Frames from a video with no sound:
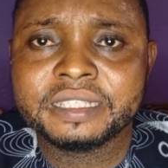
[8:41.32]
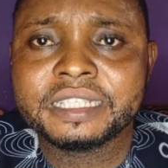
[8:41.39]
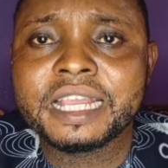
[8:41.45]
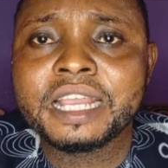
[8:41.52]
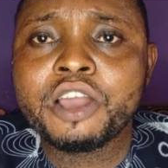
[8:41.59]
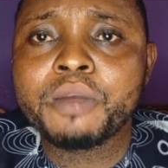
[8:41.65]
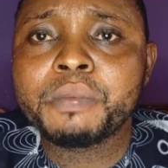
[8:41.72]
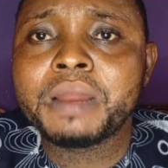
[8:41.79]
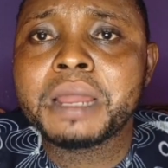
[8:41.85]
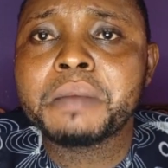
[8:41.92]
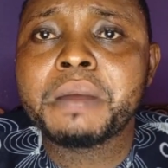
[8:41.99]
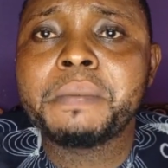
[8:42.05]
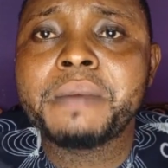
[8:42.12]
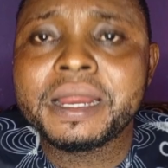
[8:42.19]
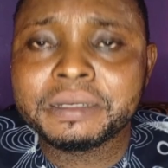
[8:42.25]
Tell your black
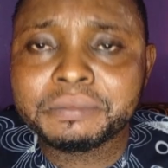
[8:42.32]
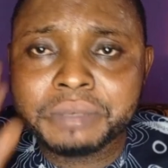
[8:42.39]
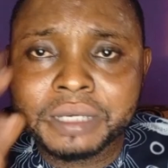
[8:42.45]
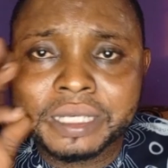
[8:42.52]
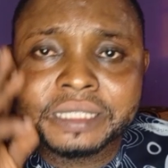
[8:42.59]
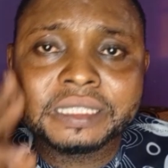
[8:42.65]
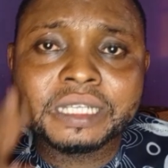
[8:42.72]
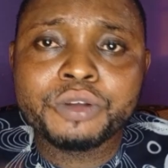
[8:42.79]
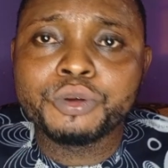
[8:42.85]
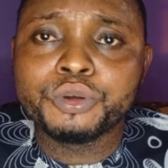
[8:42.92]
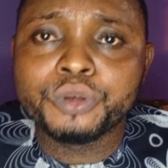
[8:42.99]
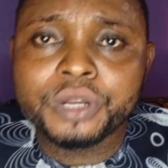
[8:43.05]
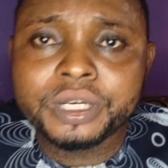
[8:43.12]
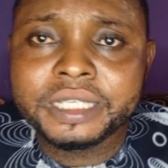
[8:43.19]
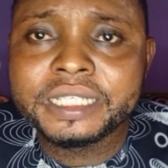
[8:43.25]
barbaric way, he said, oh,
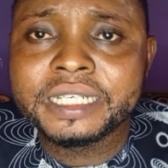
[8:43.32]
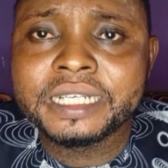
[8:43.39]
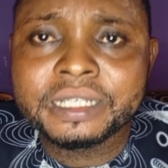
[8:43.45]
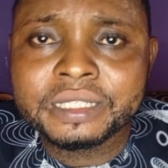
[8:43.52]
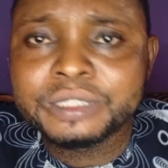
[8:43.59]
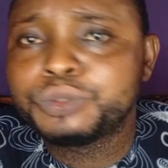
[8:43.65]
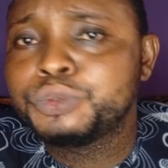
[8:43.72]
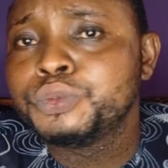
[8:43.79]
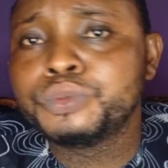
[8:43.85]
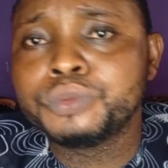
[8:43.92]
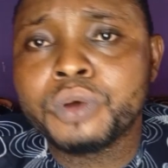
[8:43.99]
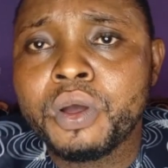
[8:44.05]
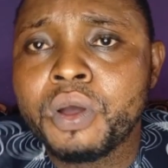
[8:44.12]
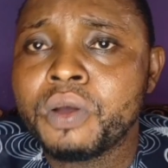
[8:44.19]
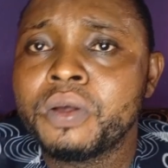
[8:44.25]
Lord, did it to
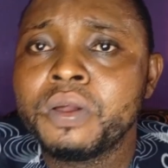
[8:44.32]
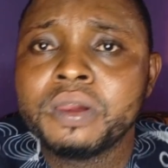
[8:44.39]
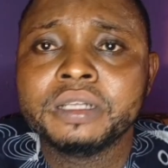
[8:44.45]
war?